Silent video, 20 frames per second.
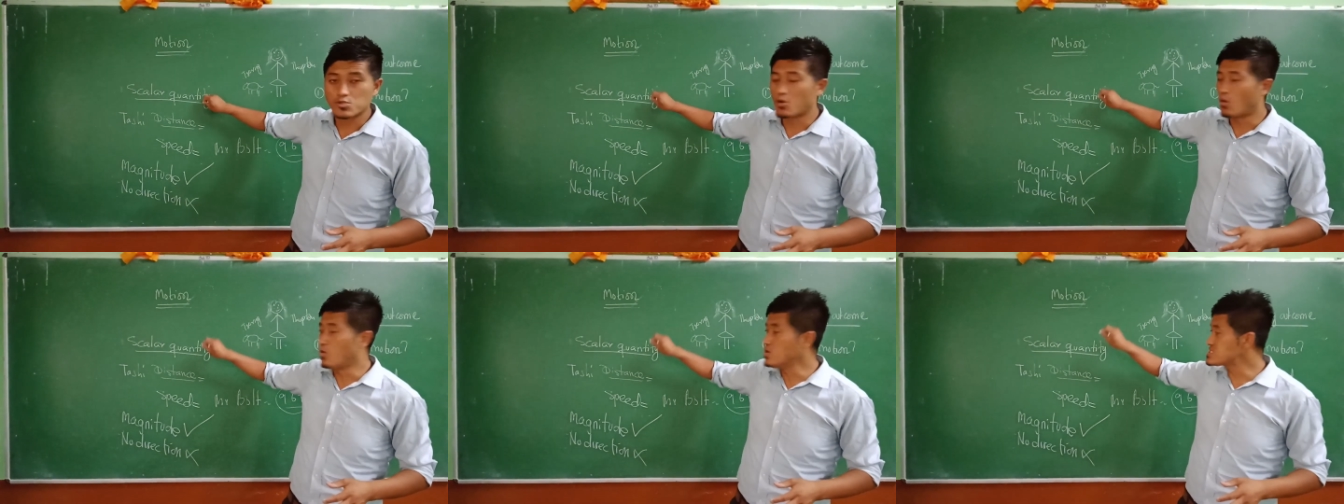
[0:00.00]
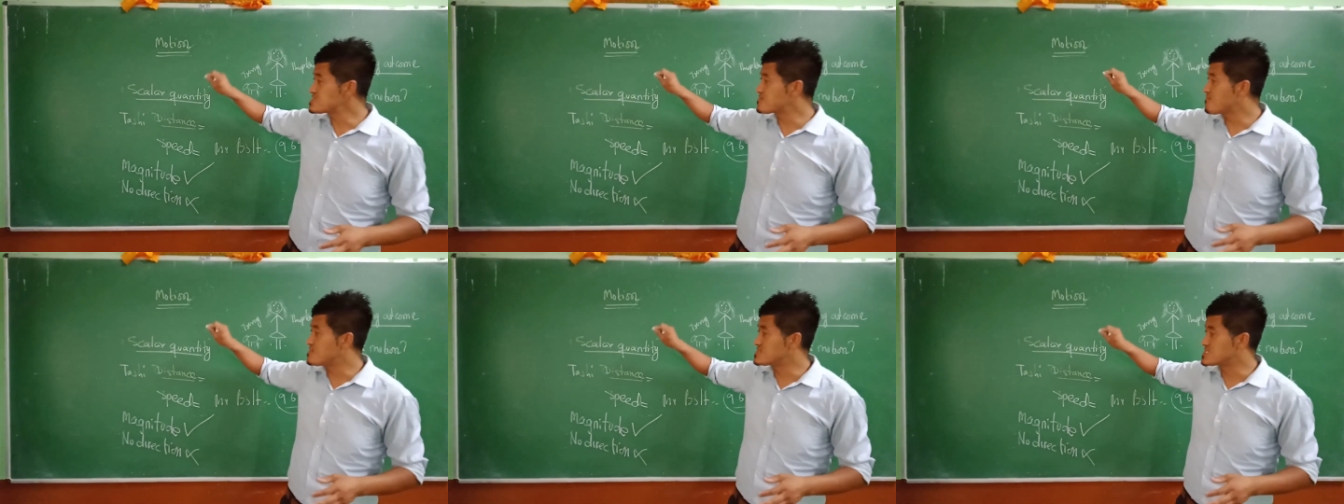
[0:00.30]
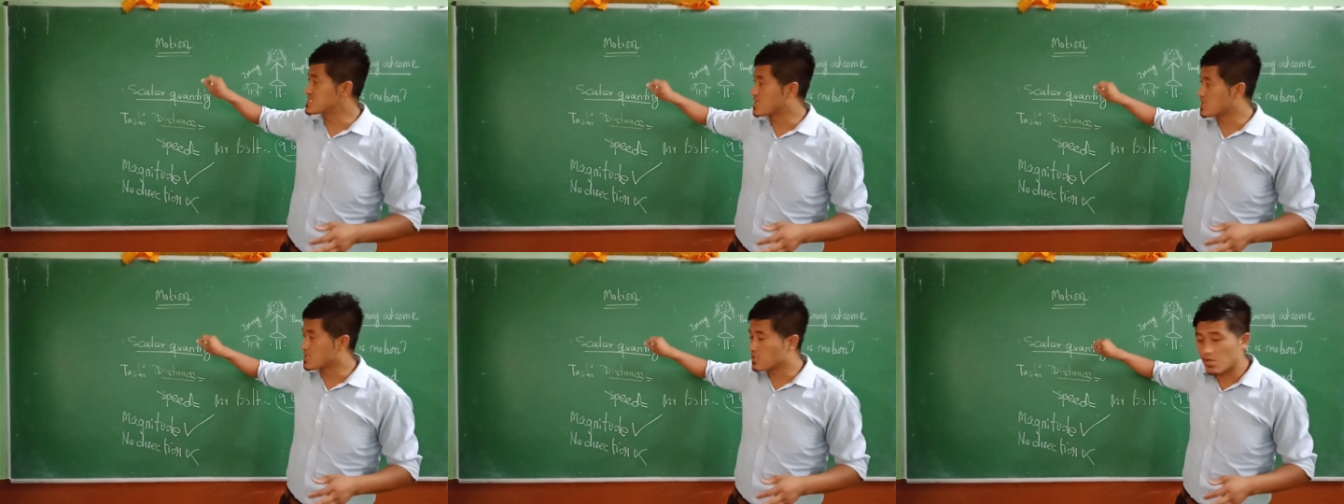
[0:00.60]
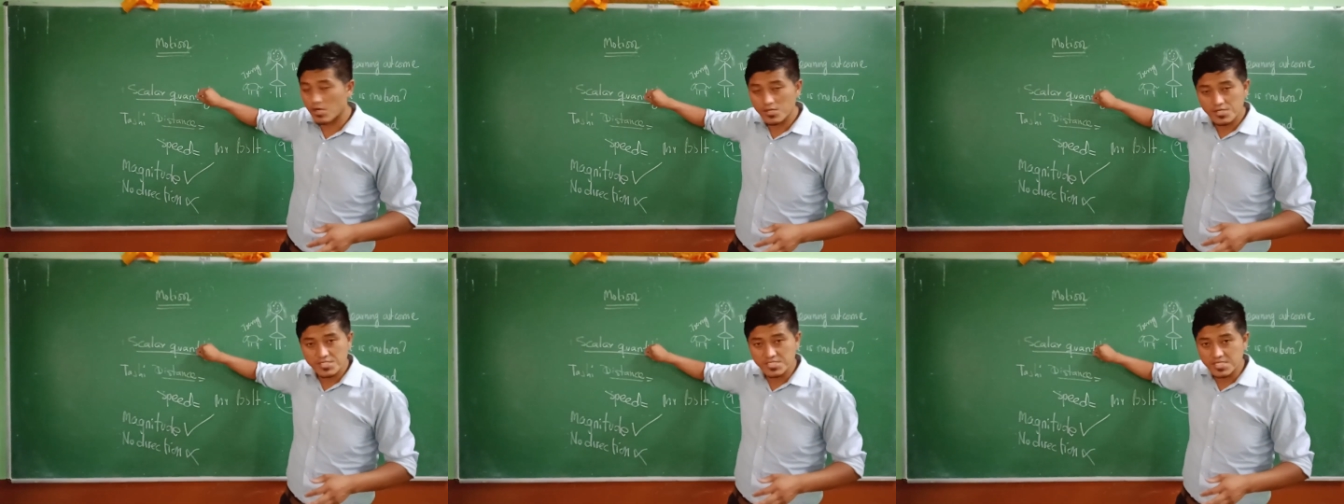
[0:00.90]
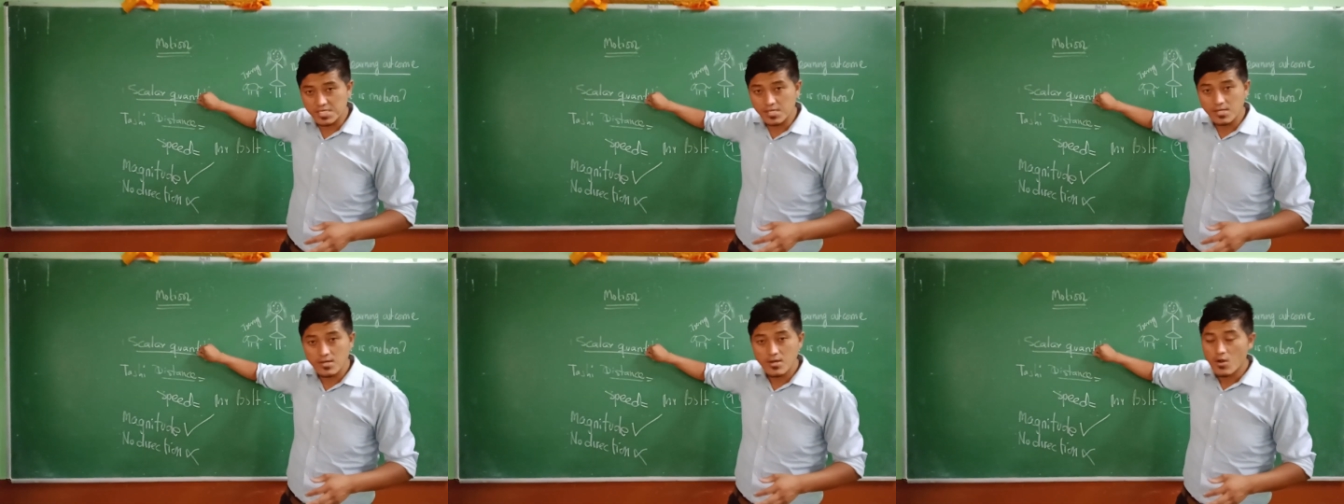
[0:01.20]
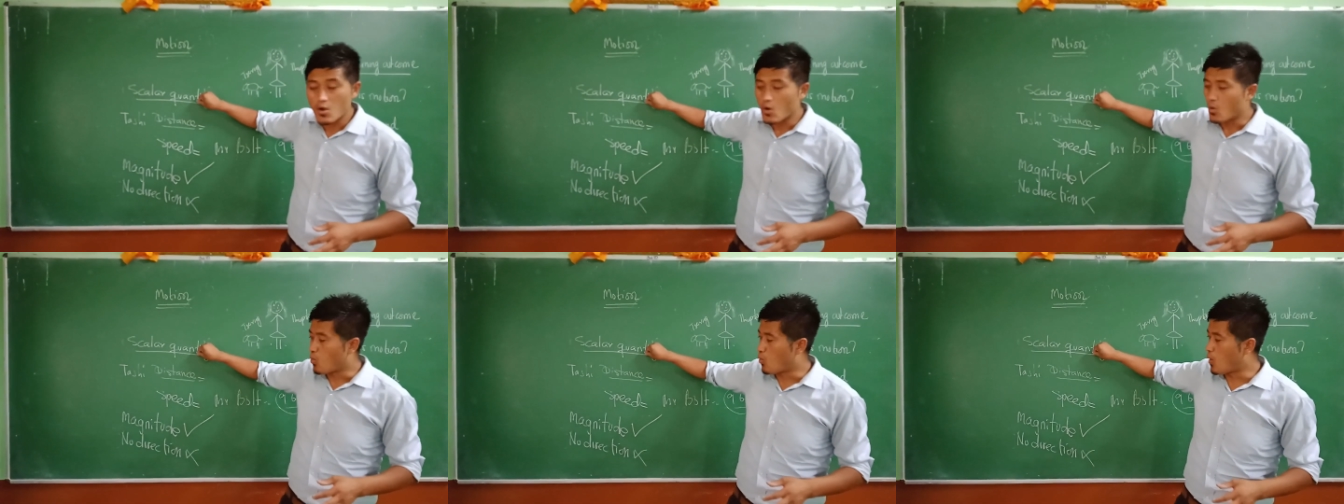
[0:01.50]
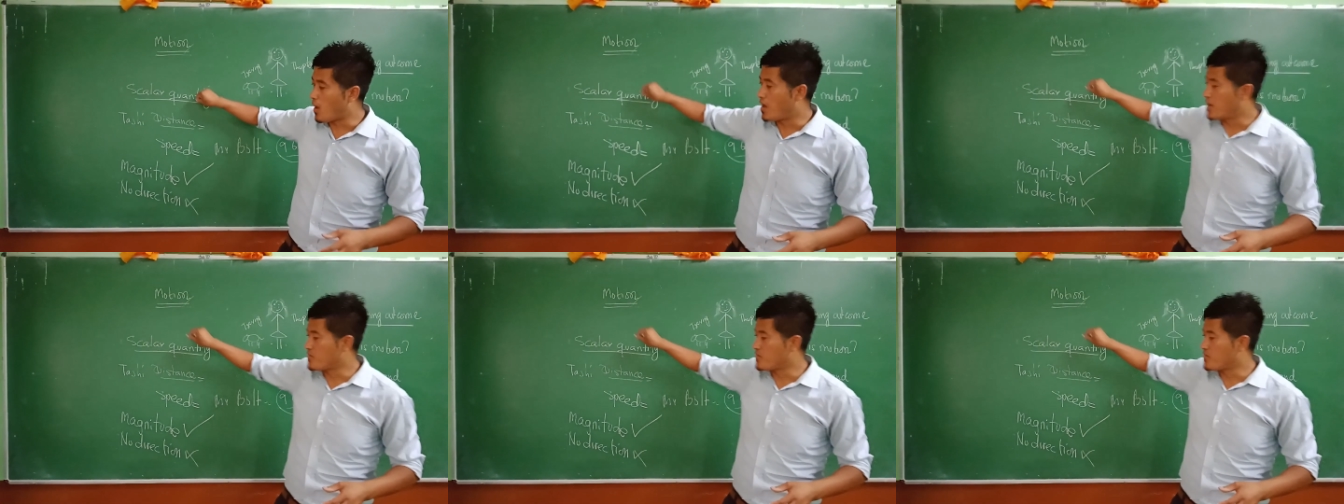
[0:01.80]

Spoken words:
those physical quantity where